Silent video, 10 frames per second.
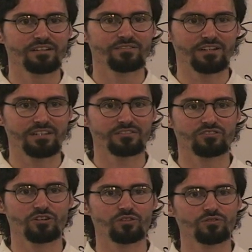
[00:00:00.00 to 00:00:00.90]
right?
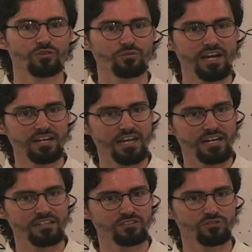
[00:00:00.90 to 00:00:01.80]
So the right
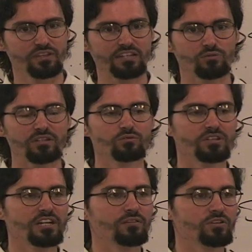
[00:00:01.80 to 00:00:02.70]
hand is, you. that's why you would
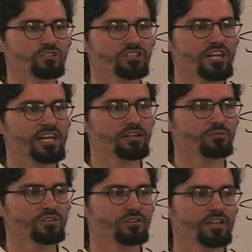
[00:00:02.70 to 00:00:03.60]
never shake
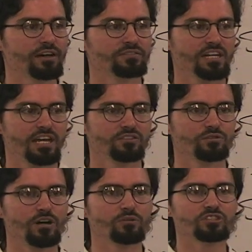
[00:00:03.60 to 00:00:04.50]
with your left hand. You
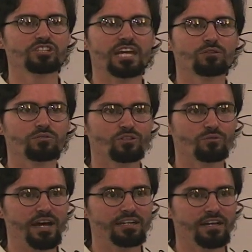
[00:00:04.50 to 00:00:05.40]
would always shake with your
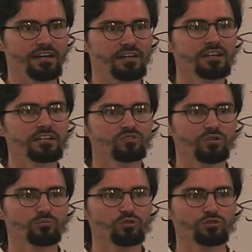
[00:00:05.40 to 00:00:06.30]
right hand. So
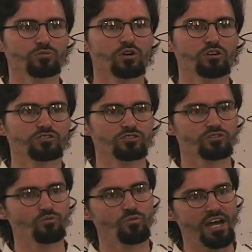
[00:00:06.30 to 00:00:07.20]
in Muslim cultures,
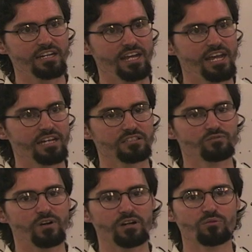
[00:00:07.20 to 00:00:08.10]
the right hand is
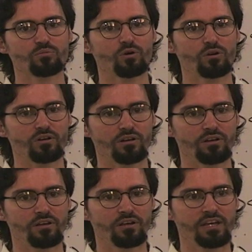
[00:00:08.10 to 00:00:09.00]
very
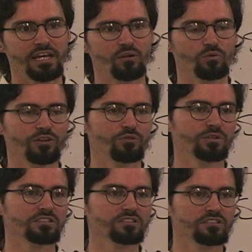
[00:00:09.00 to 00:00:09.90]
important. And one of the
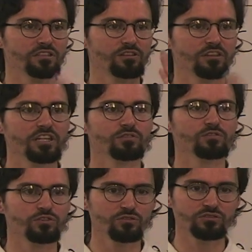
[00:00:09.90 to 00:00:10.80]
reasons that the thief
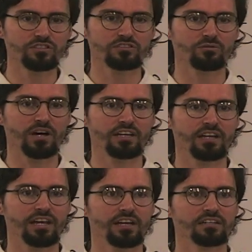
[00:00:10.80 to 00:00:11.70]
loses the right
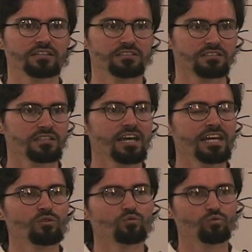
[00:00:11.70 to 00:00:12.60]
hand is it's
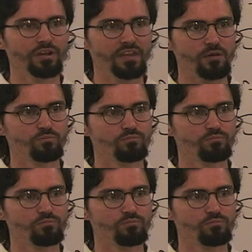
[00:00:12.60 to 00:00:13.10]
when they